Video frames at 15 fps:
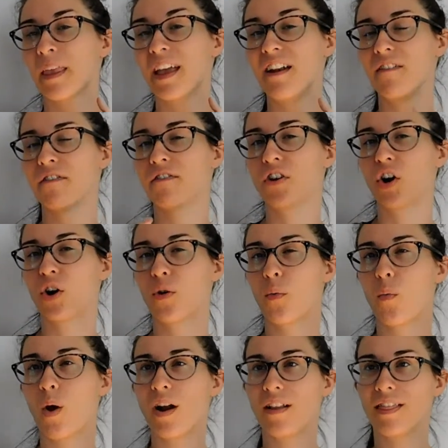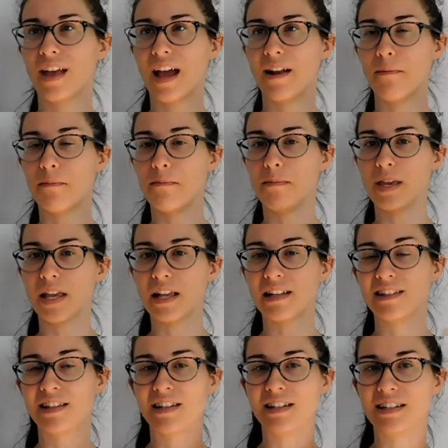infer what that
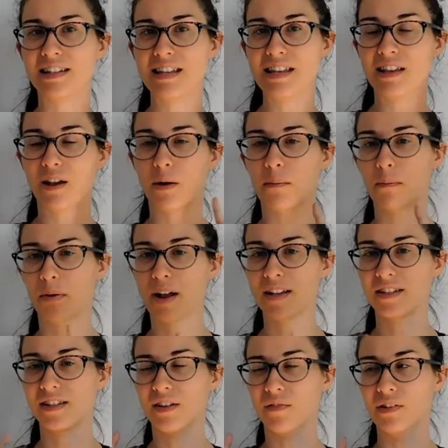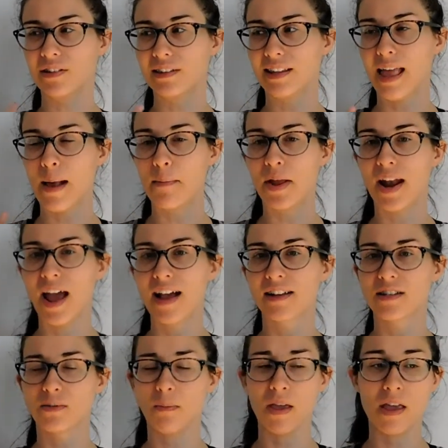means, decompressive
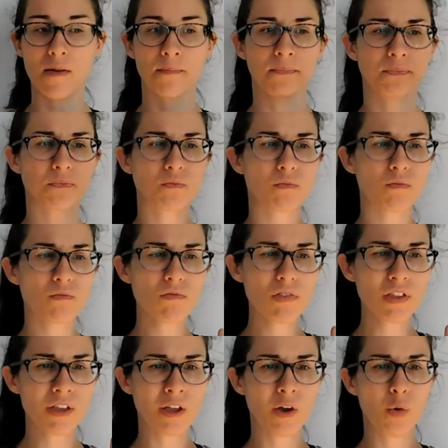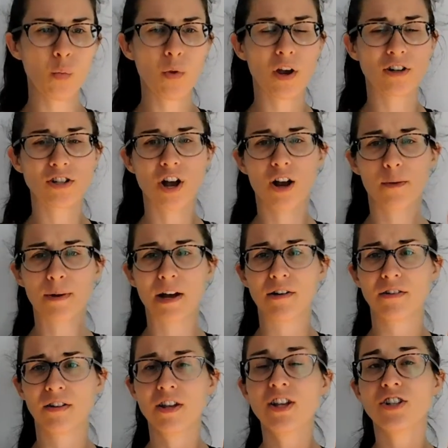laminectomy, we are
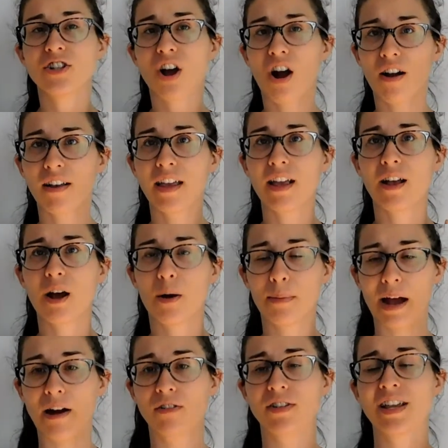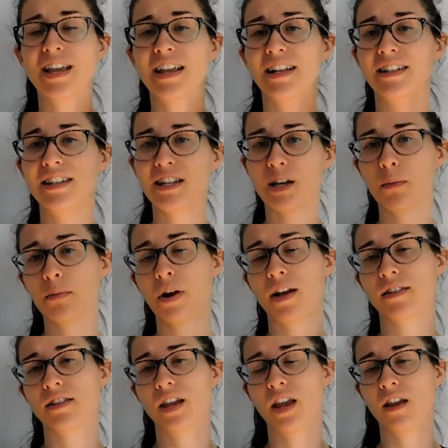talking about
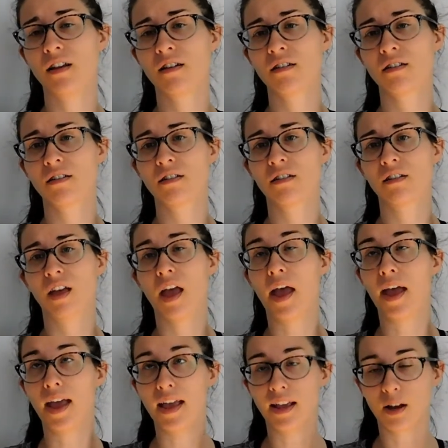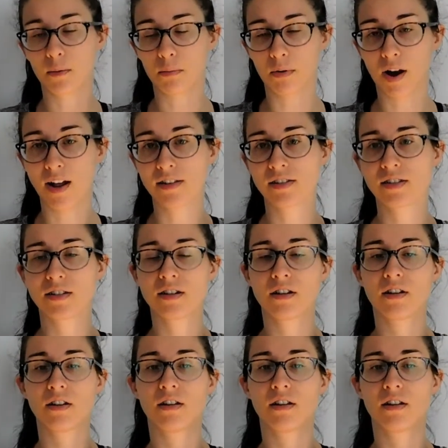decompressing a compressed